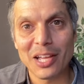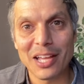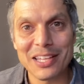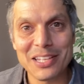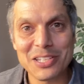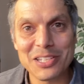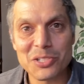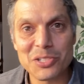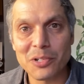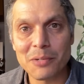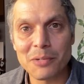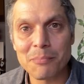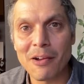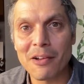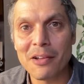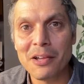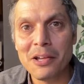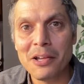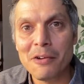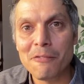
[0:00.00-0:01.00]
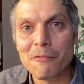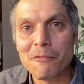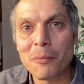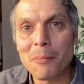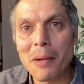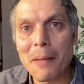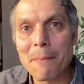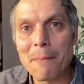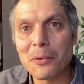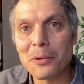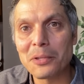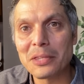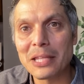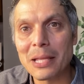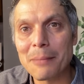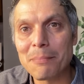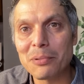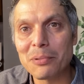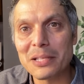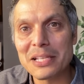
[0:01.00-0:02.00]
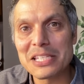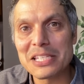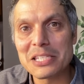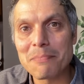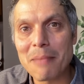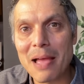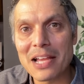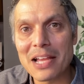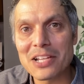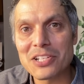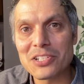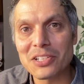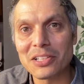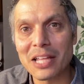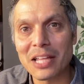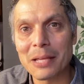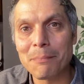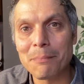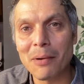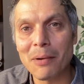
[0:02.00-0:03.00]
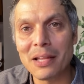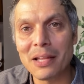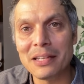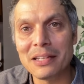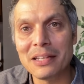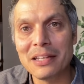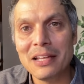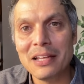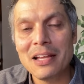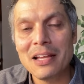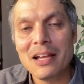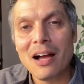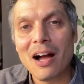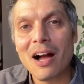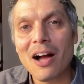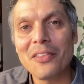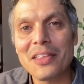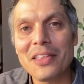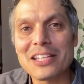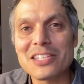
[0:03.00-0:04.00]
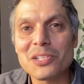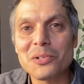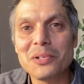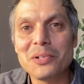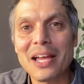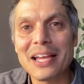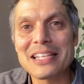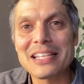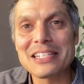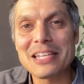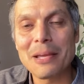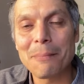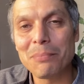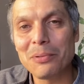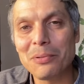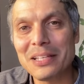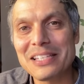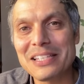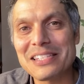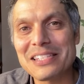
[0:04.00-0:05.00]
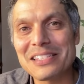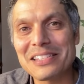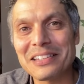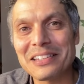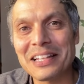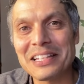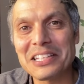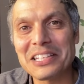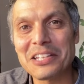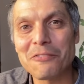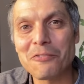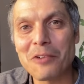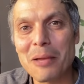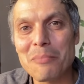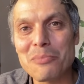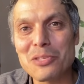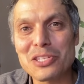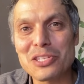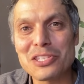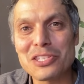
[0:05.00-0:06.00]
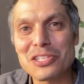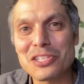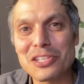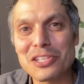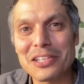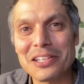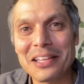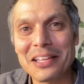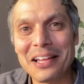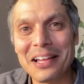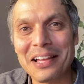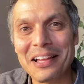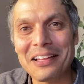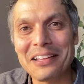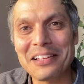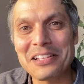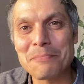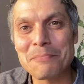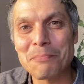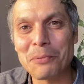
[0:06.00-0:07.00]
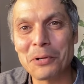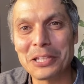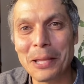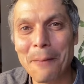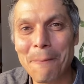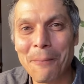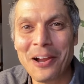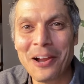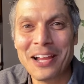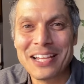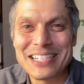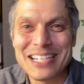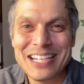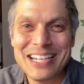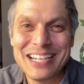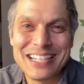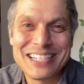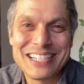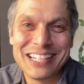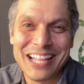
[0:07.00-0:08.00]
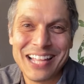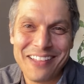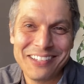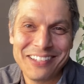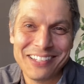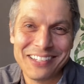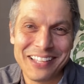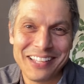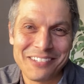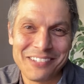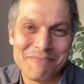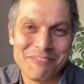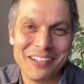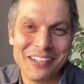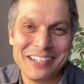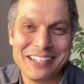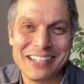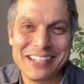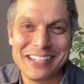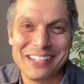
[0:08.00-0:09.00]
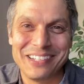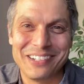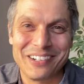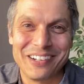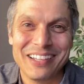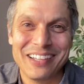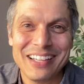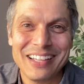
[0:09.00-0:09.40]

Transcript: How you doing? For my birthday, please smash the like button. Oh, that's so nice. Yeah, please, let's give Ramsey his birthday present and slam the like button here.